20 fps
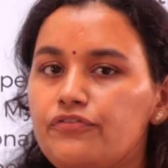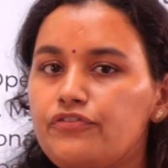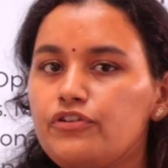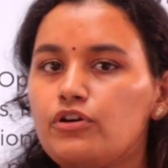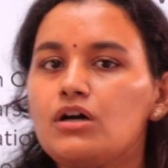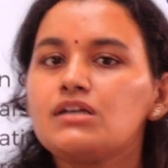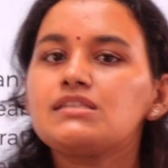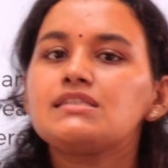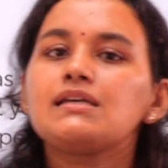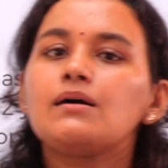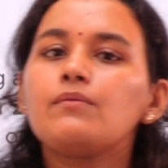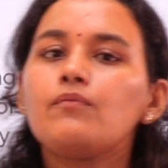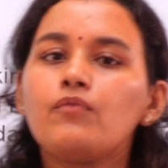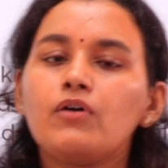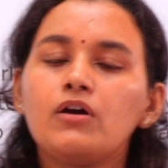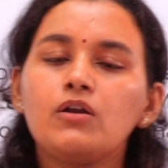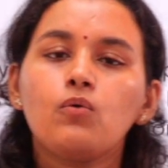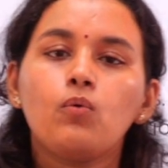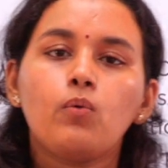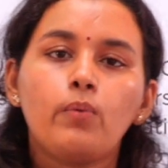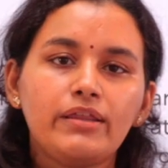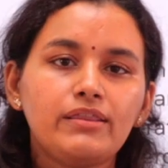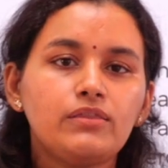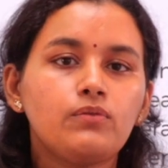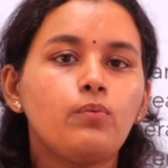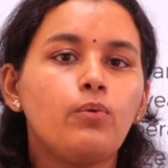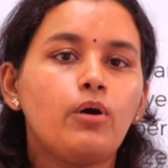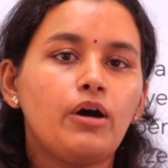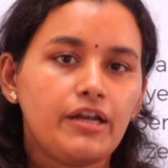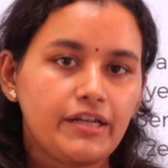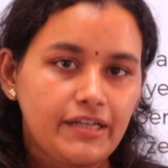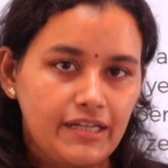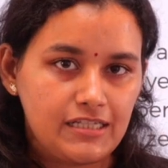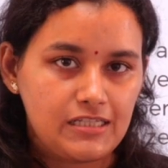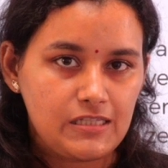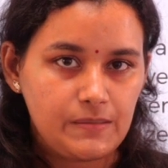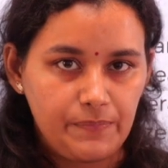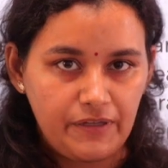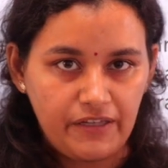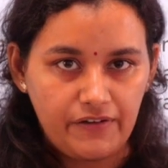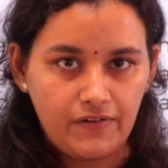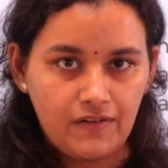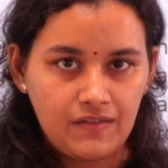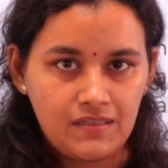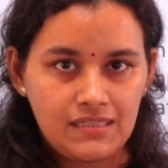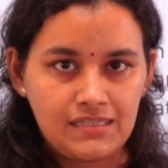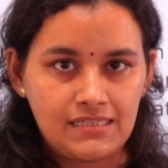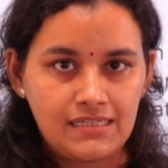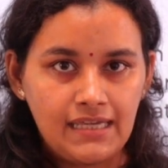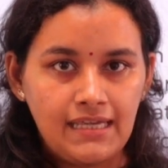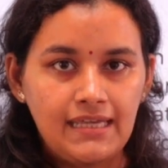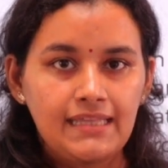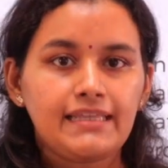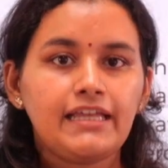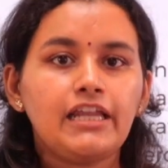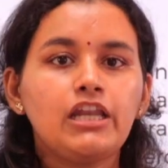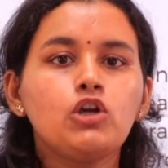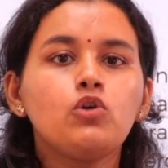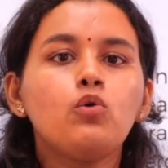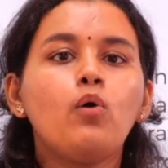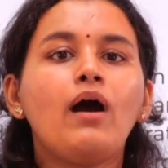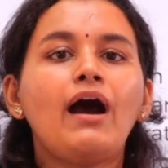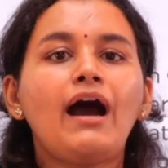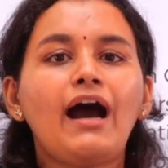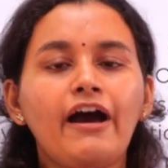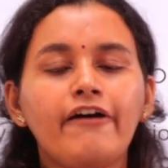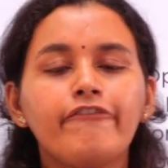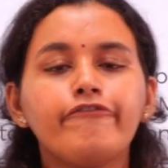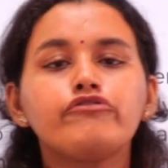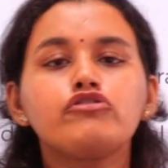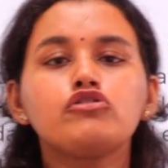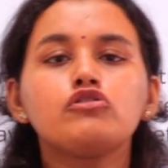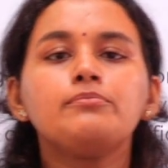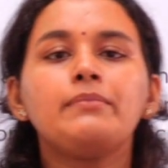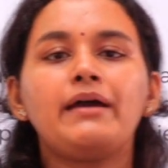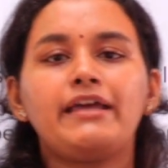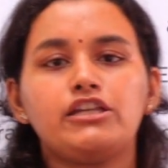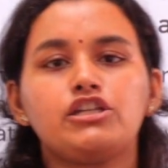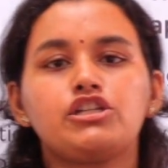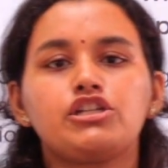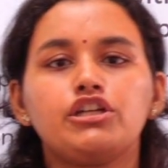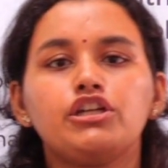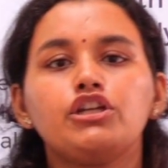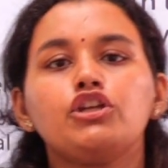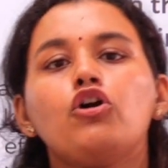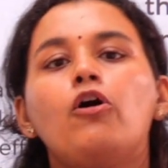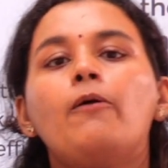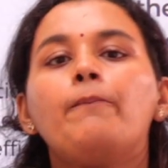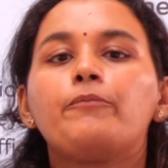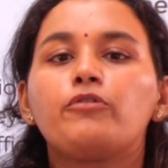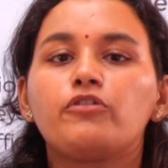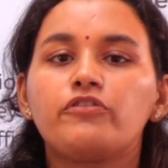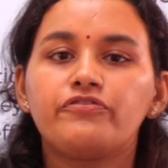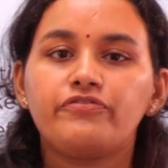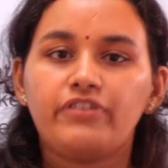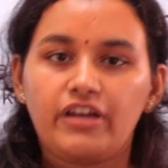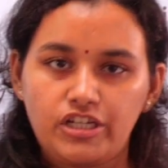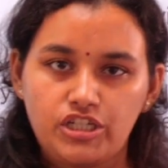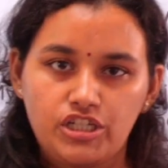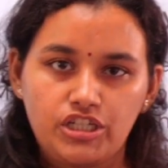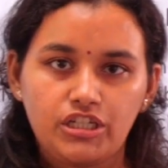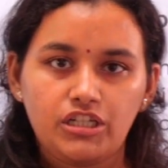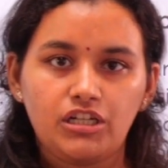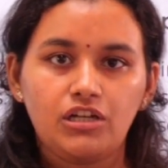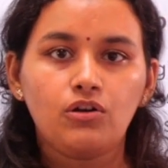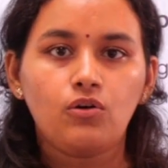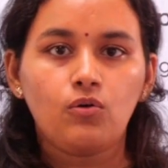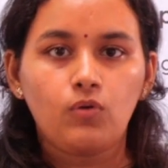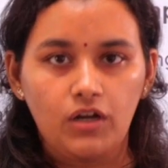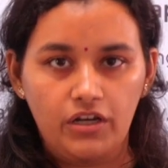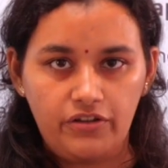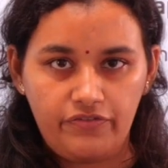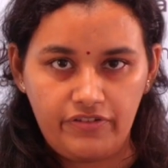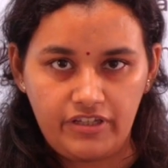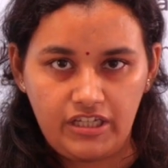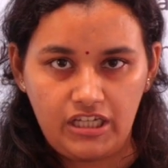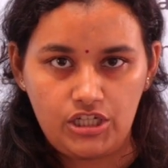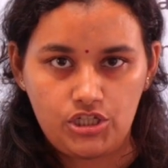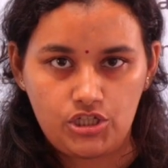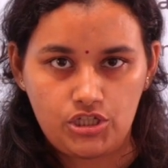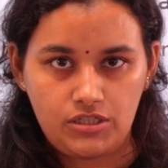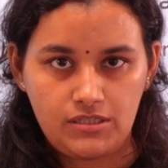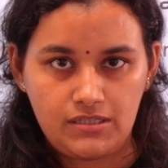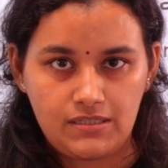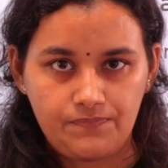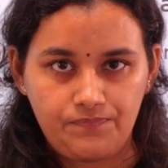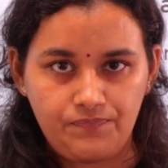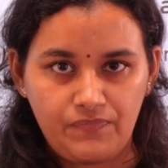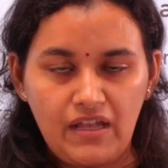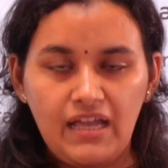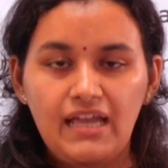if you are someone with work experience, then you have to mention your professional qualifications.